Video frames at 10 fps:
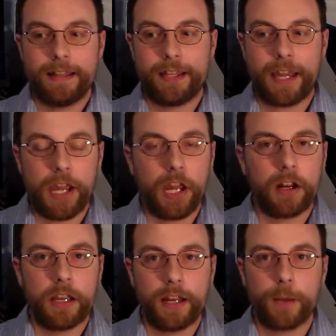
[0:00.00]
You
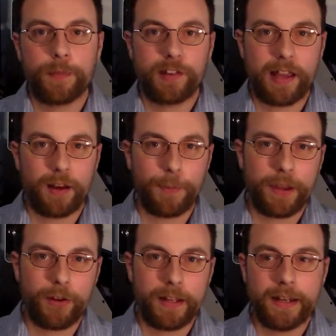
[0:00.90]
can't get upset
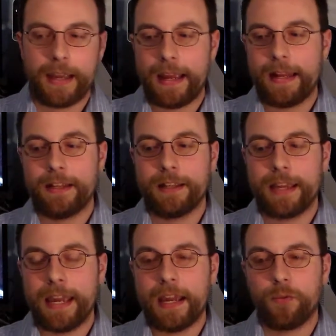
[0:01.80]
about it, and you
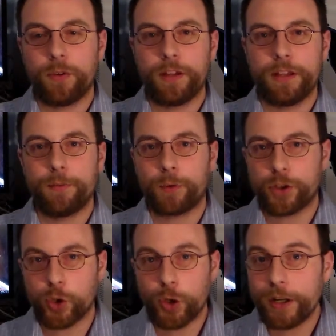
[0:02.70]
can't really
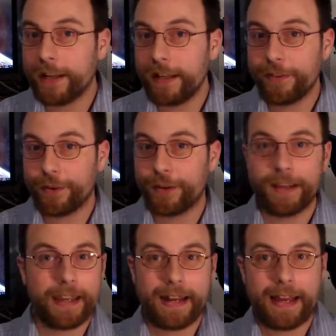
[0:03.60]
return it either.
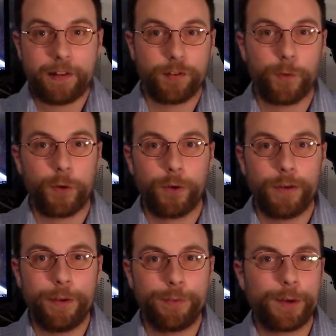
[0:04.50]
You can't ask for a
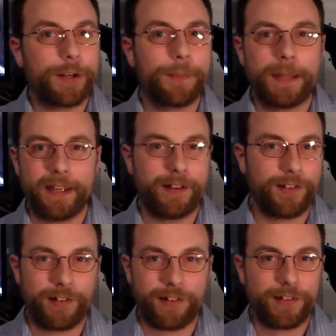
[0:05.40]
refund
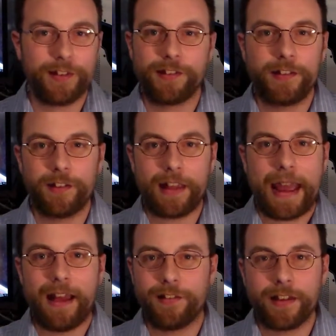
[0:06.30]
because it's listed
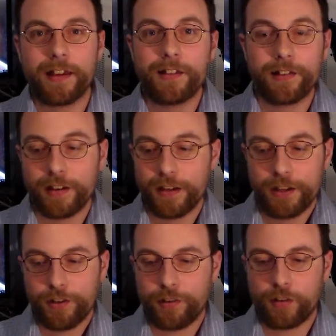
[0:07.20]
as is.
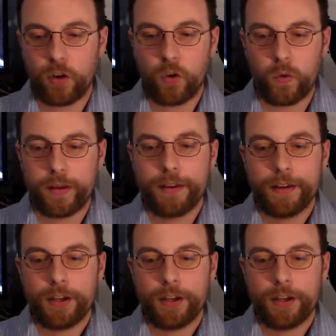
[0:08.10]
So